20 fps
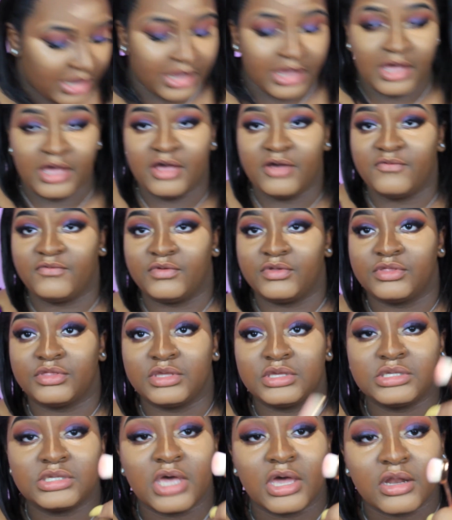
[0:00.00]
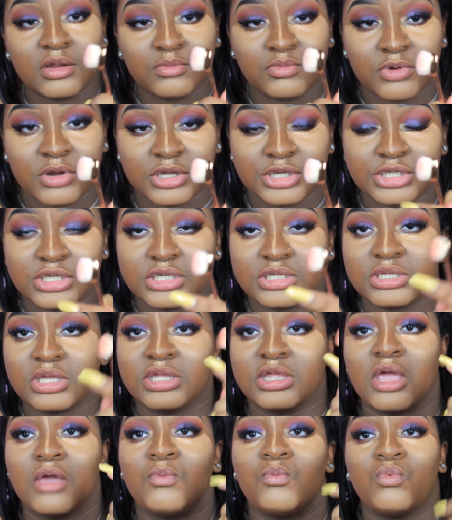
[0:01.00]
I have these kind of brushes
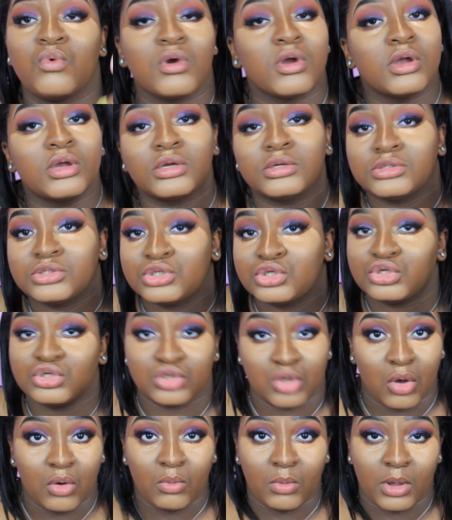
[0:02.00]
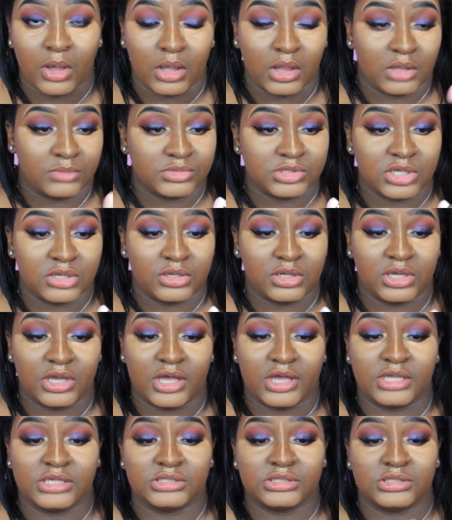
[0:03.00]
and they work so well, I'm telling you
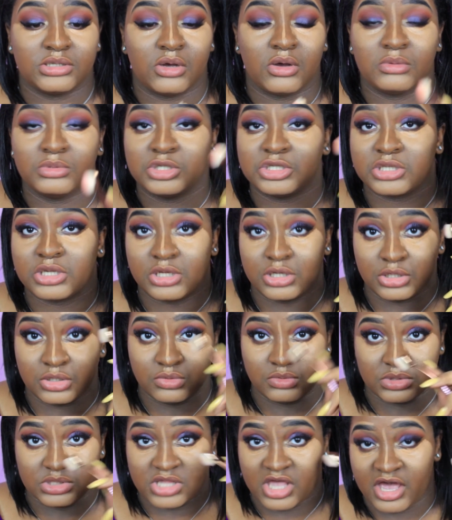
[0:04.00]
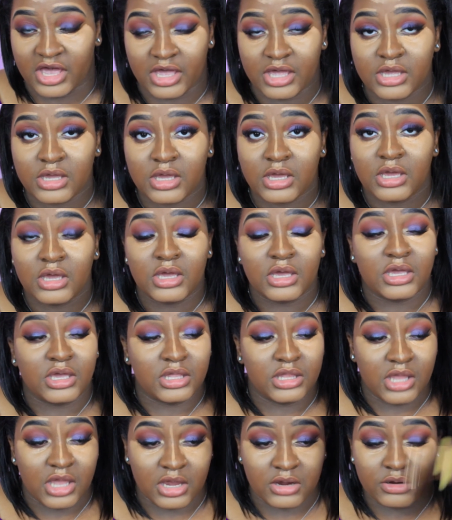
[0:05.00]
guys. So I'm just gonna use that
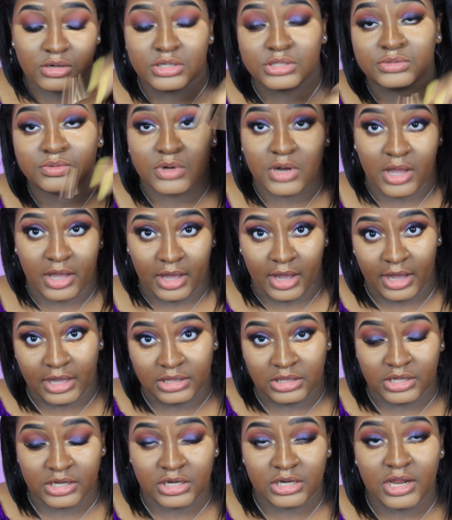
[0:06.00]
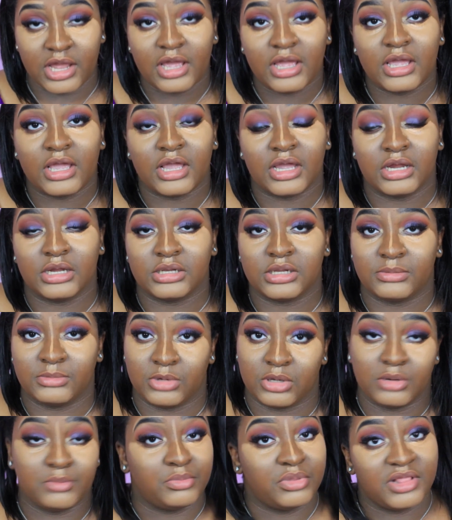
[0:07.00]
in the areas where I highlighted at, and I'm
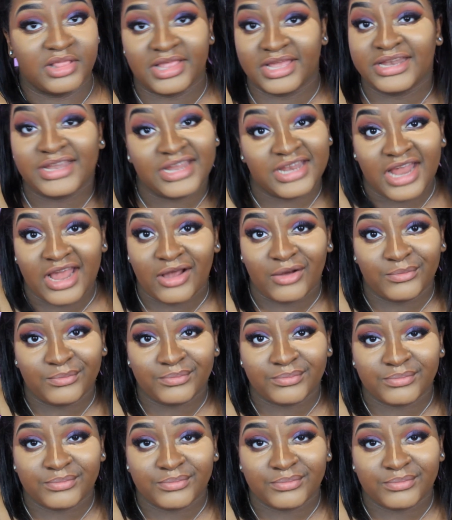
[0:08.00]
gonna blend it out.